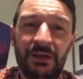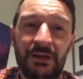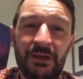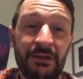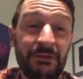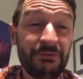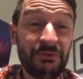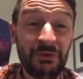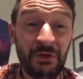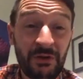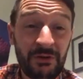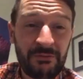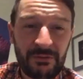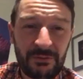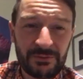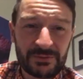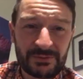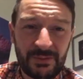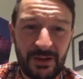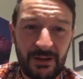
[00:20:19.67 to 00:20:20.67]
And none of it
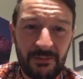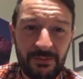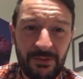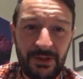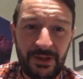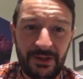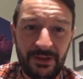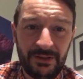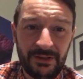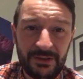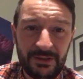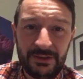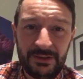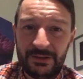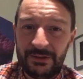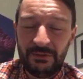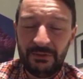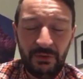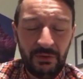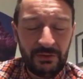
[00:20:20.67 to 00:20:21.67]
was my money.
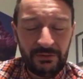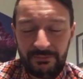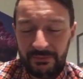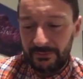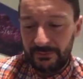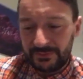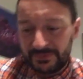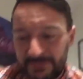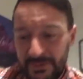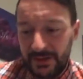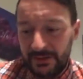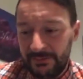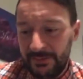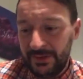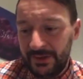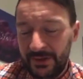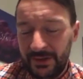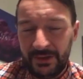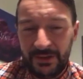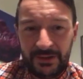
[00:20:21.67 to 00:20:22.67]
None of it was my
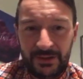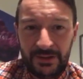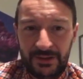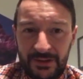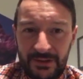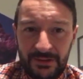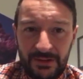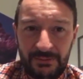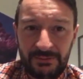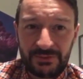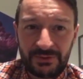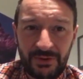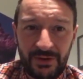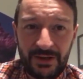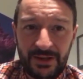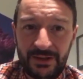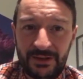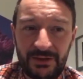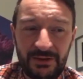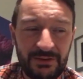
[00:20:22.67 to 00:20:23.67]
money. Those
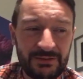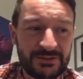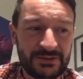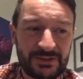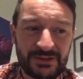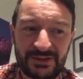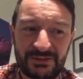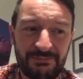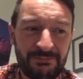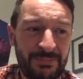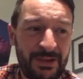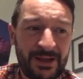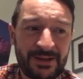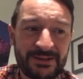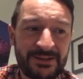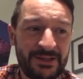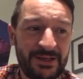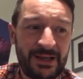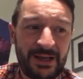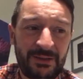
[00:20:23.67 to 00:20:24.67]
credit cards are
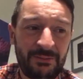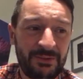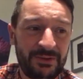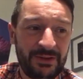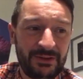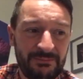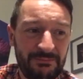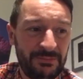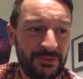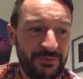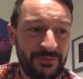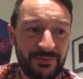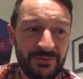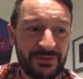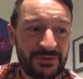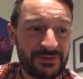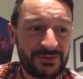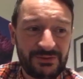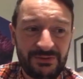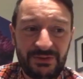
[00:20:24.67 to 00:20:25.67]
maxing out within
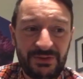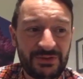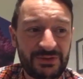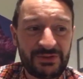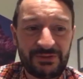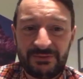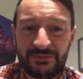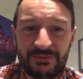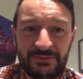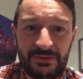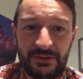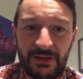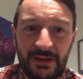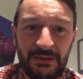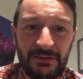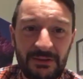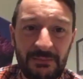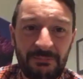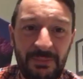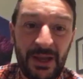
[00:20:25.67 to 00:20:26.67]
months,
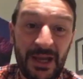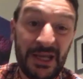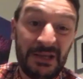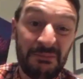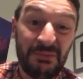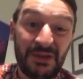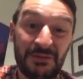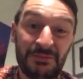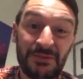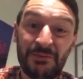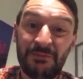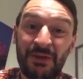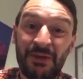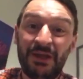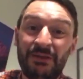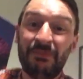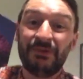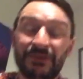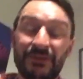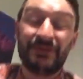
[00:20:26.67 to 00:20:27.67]
and then paying minimum
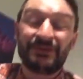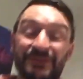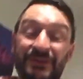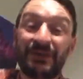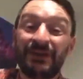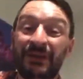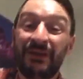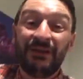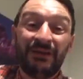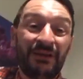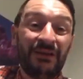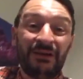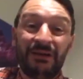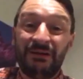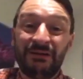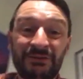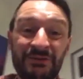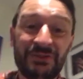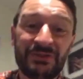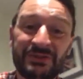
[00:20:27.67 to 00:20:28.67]
payments. I
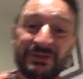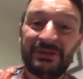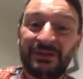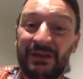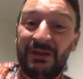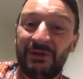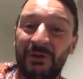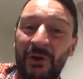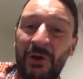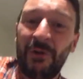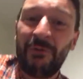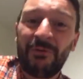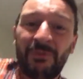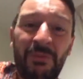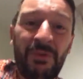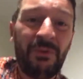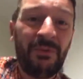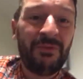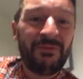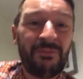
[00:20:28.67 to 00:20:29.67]
was just
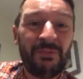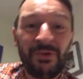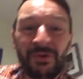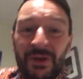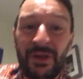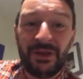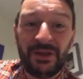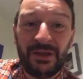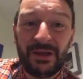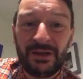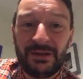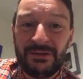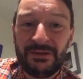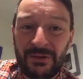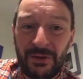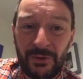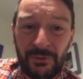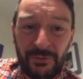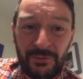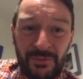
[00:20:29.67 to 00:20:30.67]
horrible with money and
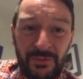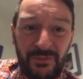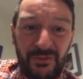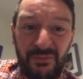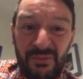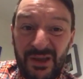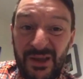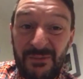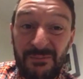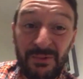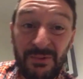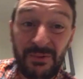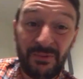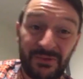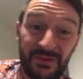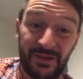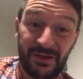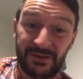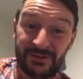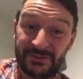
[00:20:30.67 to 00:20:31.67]
horrible with people with
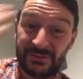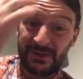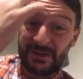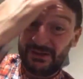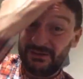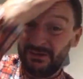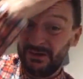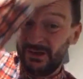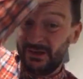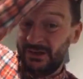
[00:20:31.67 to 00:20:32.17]
it as well.